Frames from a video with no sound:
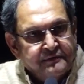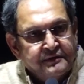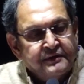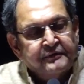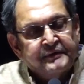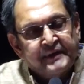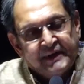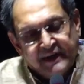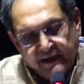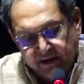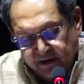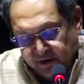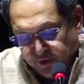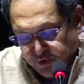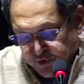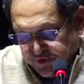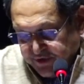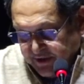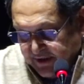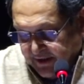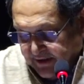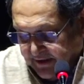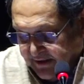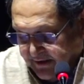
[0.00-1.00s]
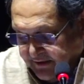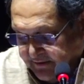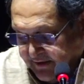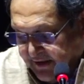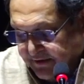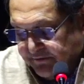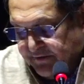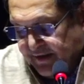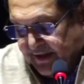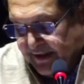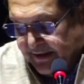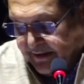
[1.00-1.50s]
he very lucidly
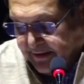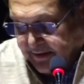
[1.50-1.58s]
and very